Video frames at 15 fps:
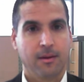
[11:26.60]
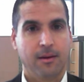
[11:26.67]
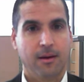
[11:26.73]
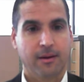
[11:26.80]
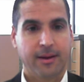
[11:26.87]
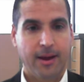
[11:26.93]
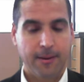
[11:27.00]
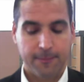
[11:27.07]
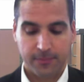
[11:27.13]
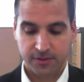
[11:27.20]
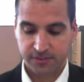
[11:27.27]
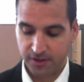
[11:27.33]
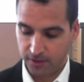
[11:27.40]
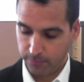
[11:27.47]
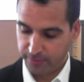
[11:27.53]
Okay, let's
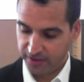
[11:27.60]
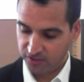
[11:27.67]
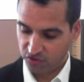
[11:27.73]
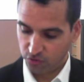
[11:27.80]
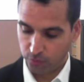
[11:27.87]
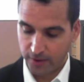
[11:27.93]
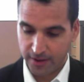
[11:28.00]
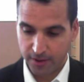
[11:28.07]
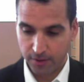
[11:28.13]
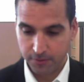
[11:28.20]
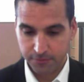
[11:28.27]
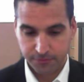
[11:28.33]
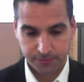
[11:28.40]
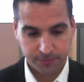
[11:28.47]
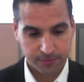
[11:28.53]
go to page
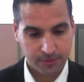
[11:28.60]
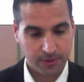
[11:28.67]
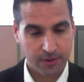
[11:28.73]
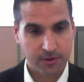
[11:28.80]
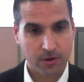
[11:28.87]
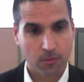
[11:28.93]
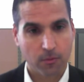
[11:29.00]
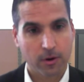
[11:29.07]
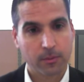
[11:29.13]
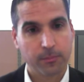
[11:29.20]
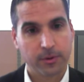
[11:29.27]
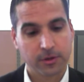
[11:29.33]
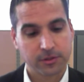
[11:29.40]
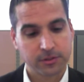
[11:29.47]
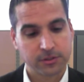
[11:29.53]
12 in your
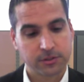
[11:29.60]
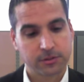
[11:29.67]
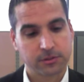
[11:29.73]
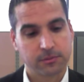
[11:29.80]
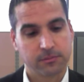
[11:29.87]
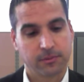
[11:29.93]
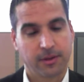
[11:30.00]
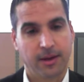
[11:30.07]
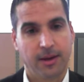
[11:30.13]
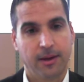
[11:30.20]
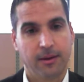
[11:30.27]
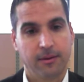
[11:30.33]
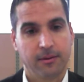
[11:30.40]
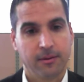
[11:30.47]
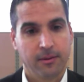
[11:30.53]
workbooks.
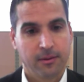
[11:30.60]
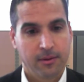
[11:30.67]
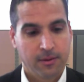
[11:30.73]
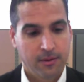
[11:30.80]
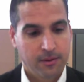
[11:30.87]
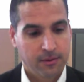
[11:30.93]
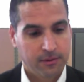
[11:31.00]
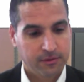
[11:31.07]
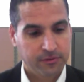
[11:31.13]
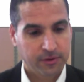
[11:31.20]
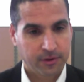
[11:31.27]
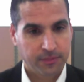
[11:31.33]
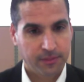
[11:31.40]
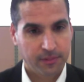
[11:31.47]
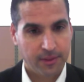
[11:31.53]
Okay, let's look
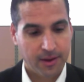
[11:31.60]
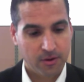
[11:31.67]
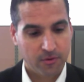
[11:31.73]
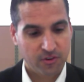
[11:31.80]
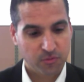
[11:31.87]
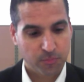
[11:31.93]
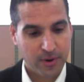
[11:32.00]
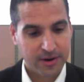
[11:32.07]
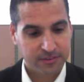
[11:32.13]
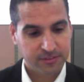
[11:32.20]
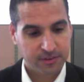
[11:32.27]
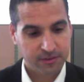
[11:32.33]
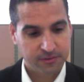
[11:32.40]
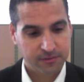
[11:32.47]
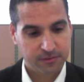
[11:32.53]
at the language
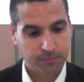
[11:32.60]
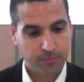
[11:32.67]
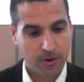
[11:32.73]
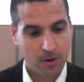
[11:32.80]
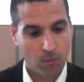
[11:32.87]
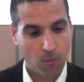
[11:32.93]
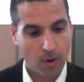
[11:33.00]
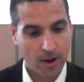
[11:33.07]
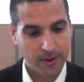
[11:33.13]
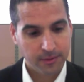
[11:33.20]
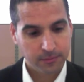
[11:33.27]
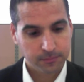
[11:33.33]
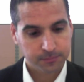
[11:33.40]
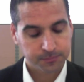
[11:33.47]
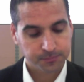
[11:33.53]
practice, part
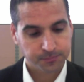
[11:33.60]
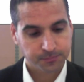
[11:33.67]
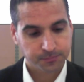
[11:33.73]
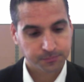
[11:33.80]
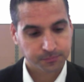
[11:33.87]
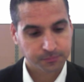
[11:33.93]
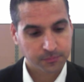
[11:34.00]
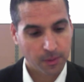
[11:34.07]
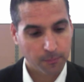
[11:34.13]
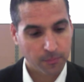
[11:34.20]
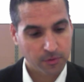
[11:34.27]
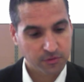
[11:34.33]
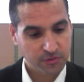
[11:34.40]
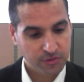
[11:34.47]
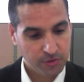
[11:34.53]
one.
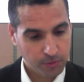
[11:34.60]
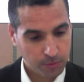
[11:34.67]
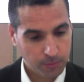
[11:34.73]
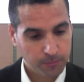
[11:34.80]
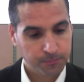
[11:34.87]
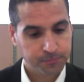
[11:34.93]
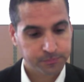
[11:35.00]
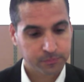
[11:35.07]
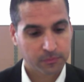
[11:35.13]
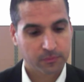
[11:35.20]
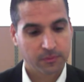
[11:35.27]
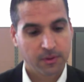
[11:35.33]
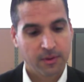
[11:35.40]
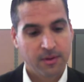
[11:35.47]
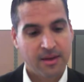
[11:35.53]
Number two,
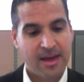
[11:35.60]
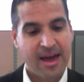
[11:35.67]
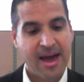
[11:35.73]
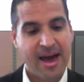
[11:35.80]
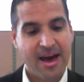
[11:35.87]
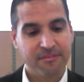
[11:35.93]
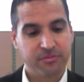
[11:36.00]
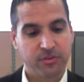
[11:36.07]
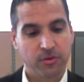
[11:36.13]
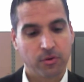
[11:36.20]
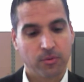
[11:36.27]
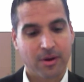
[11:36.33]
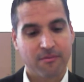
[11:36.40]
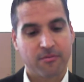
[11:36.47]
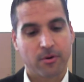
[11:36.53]
have
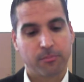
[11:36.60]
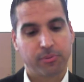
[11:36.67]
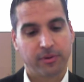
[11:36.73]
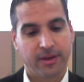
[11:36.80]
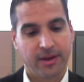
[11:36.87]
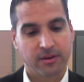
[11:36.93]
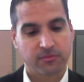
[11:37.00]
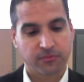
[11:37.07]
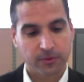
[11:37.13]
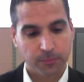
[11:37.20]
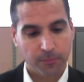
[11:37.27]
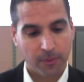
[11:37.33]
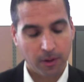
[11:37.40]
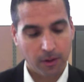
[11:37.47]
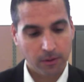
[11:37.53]
you ever played
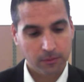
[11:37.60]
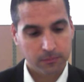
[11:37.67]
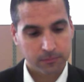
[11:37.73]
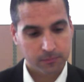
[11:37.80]
football?